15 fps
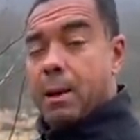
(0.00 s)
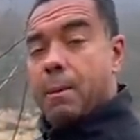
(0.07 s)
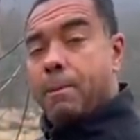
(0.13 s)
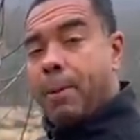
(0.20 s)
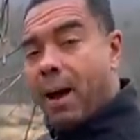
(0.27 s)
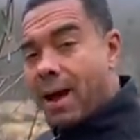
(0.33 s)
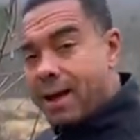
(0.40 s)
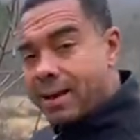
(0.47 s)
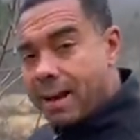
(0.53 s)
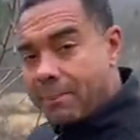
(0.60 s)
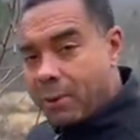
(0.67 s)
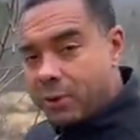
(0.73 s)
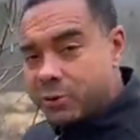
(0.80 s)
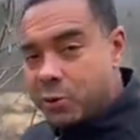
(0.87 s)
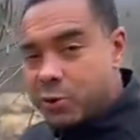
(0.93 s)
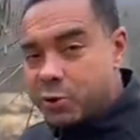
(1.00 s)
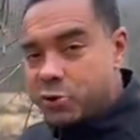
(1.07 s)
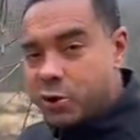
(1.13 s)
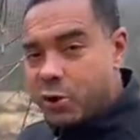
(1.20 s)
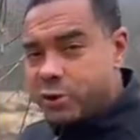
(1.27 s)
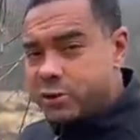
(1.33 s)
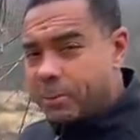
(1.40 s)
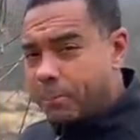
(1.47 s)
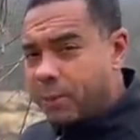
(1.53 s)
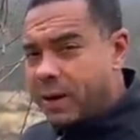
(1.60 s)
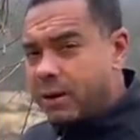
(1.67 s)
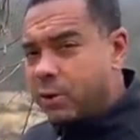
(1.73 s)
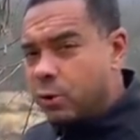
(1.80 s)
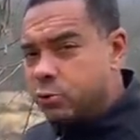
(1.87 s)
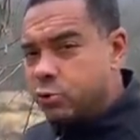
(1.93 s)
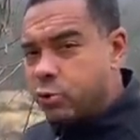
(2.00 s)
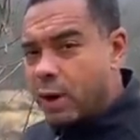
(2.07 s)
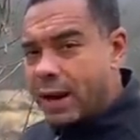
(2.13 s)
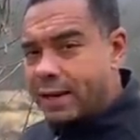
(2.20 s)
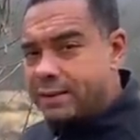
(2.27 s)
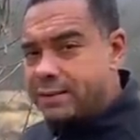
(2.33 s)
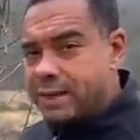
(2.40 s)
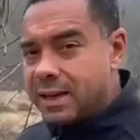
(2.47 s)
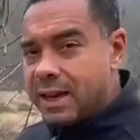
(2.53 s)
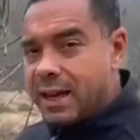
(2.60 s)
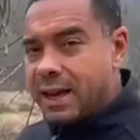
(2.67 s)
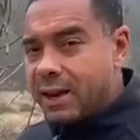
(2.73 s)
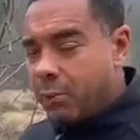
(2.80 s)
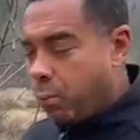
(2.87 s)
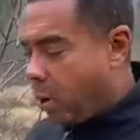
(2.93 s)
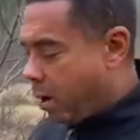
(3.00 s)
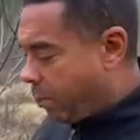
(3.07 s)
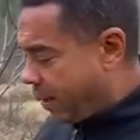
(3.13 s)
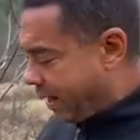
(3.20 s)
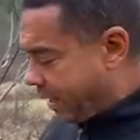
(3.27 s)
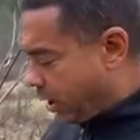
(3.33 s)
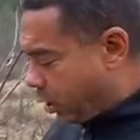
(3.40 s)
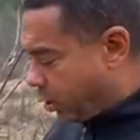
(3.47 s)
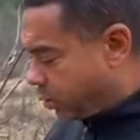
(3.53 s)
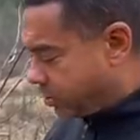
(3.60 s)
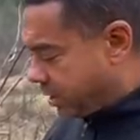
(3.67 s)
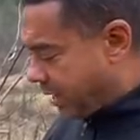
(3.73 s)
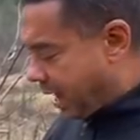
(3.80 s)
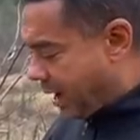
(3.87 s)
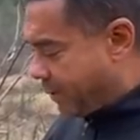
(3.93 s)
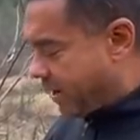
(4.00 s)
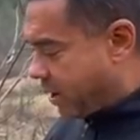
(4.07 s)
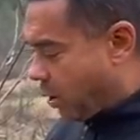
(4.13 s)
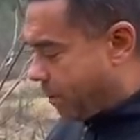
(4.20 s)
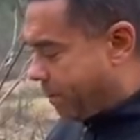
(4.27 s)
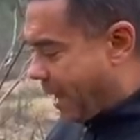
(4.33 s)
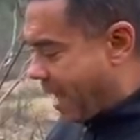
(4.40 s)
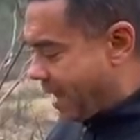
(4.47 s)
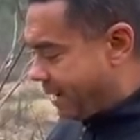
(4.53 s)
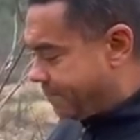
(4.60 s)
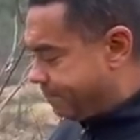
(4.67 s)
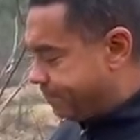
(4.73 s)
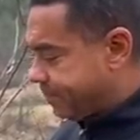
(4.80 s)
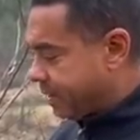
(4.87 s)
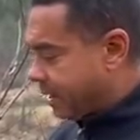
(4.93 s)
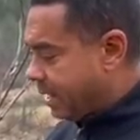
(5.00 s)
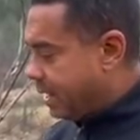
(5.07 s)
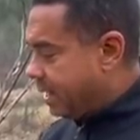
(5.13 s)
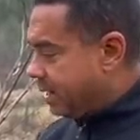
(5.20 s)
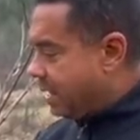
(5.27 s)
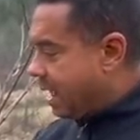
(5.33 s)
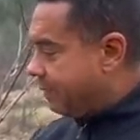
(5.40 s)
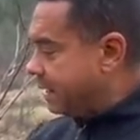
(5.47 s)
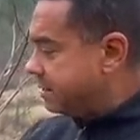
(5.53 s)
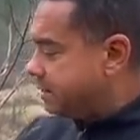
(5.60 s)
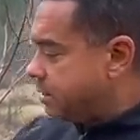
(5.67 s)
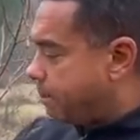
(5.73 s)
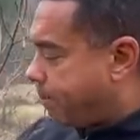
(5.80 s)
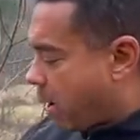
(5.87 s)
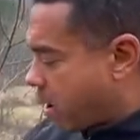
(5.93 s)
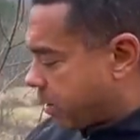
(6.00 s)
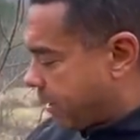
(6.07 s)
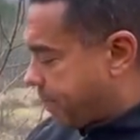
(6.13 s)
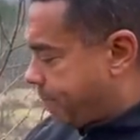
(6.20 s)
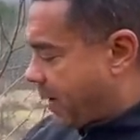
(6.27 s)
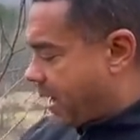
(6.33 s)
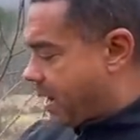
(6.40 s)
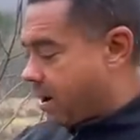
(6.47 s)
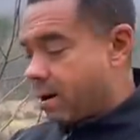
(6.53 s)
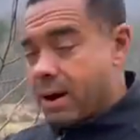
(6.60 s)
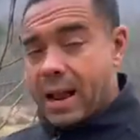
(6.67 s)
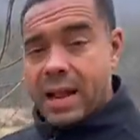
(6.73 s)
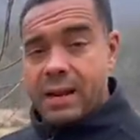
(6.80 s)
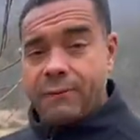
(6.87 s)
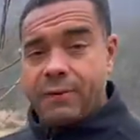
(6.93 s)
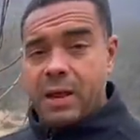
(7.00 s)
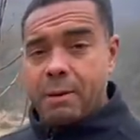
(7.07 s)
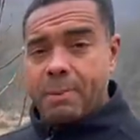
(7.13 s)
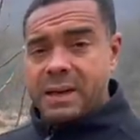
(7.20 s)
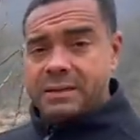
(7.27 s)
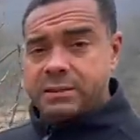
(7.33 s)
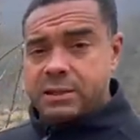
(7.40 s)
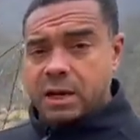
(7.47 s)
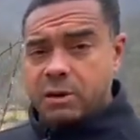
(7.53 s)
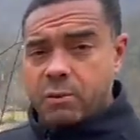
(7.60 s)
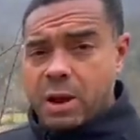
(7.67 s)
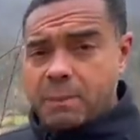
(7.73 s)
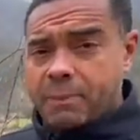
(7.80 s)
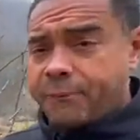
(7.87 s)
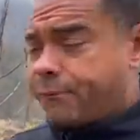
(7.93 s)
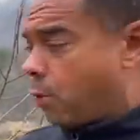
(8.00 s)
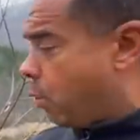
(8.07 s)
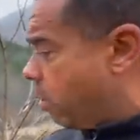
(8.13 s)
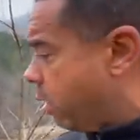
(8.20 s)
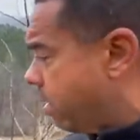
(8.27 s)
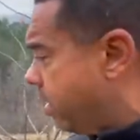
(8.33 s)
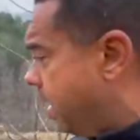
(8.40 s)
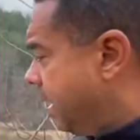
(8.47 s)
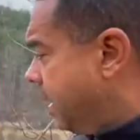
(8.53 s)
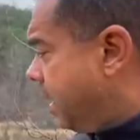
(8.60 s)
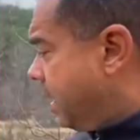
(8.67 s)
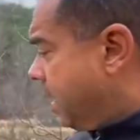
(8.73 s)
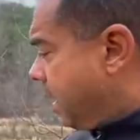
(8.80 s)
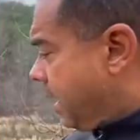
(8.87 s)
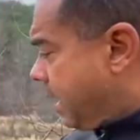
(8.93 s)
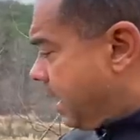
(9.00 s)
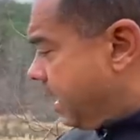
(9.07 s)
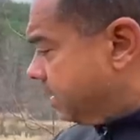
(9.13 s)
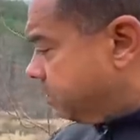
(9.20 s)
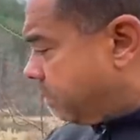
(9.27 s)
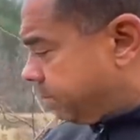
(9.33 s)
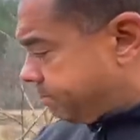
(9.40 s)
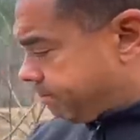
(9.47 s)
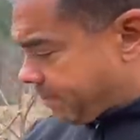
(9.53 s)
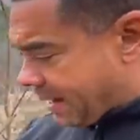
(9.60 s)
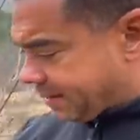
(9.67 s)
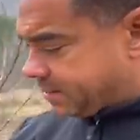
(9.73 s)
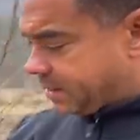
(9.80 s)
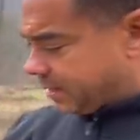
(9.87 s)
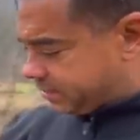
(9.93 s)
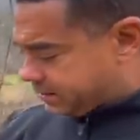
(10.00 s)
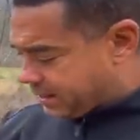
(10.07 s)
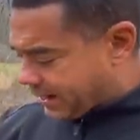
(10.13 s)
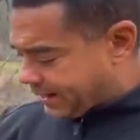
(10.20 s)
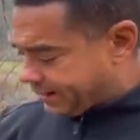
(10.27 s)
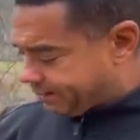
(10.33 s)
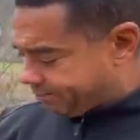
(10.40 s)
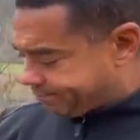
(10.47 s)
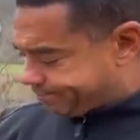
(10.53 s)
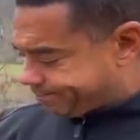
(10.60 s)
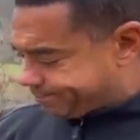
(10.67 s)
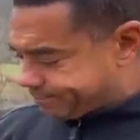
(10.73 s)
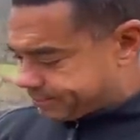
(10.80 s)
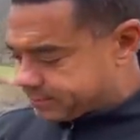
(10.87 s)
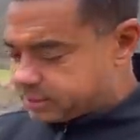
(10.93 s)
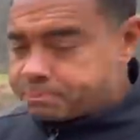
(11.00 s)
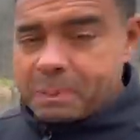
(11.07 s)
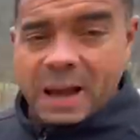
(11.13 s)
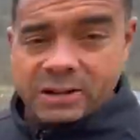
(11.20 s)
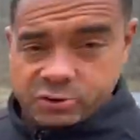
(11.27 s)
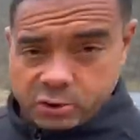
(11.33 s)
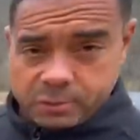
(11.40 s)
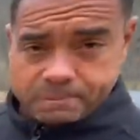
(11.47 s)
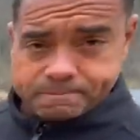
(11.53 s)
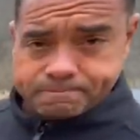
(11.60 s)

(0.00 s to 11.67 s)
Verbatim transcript: But I'm also going to show you some pretty cool tricks in what we use and how we go about it. Now this is a Bartlett pear, and if anybody stuck around before, here's what makes this thing special.